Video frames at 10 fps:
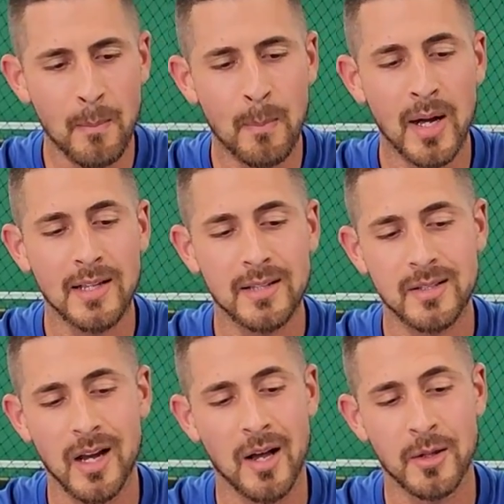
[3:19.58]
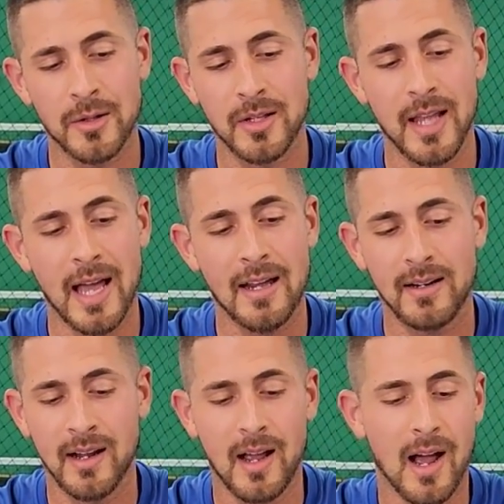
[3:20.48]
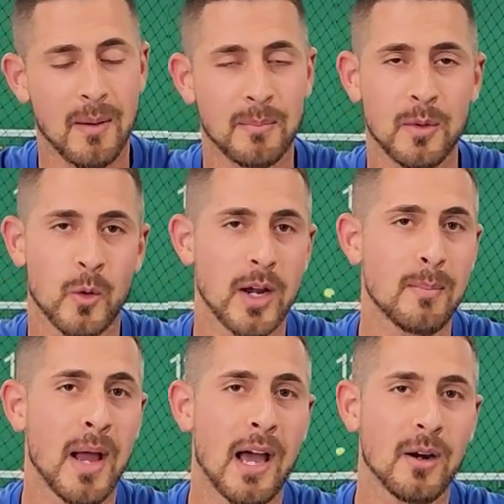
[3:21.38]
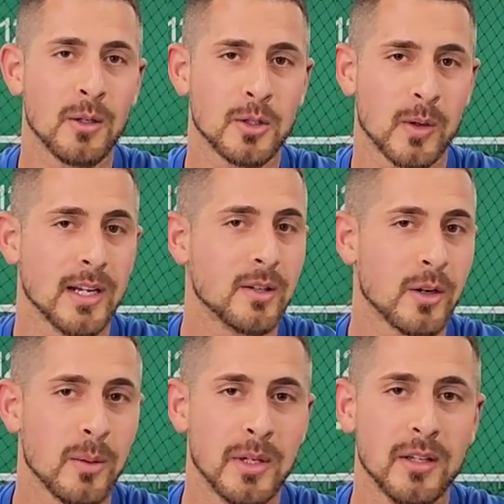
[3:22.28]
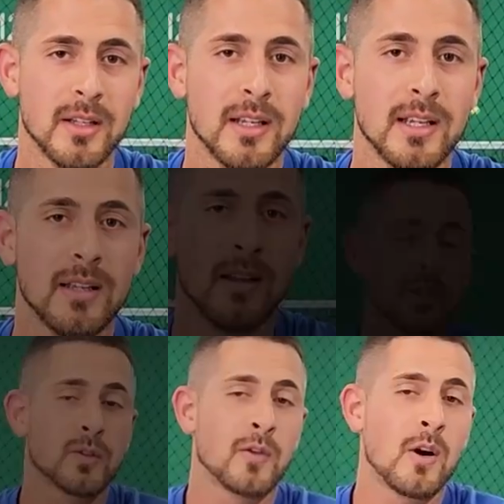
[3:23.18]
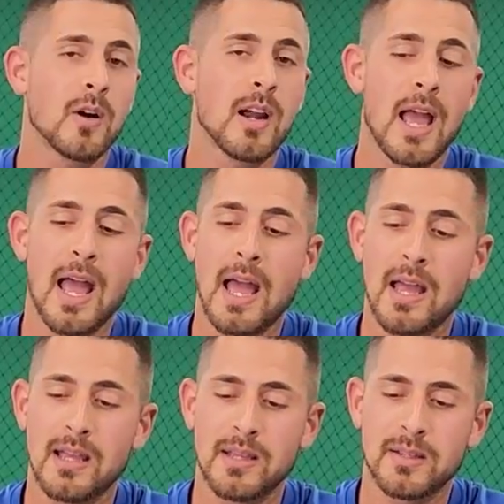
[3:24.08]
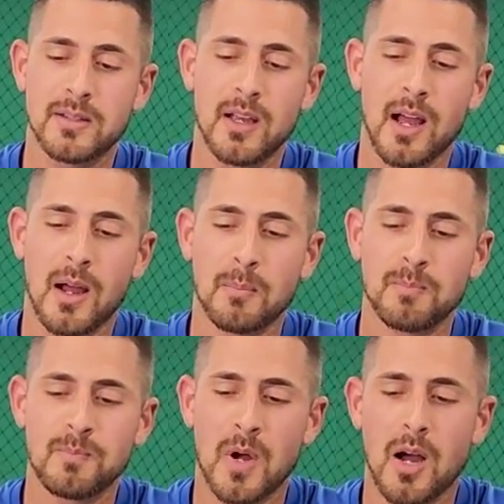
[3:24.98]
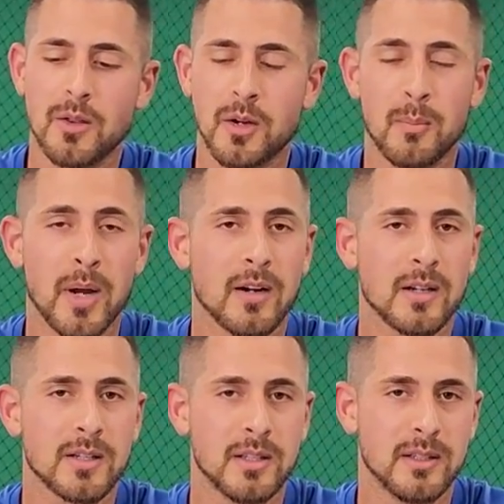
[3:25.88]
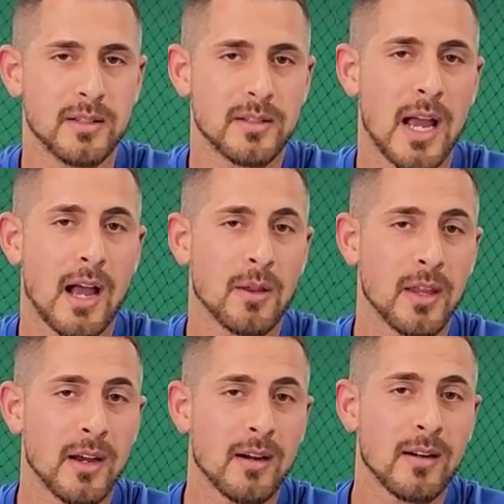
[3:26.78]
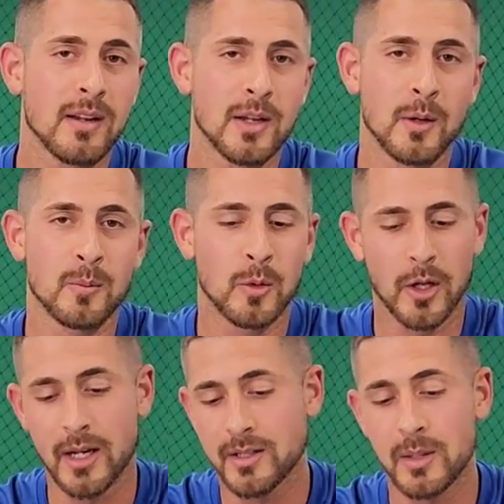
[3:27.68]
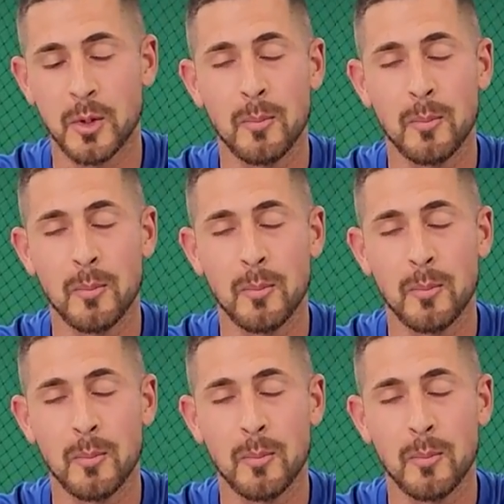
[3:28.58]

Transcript: But other than that, great paddles, great durability. As far as other comparisons out there, looking at similar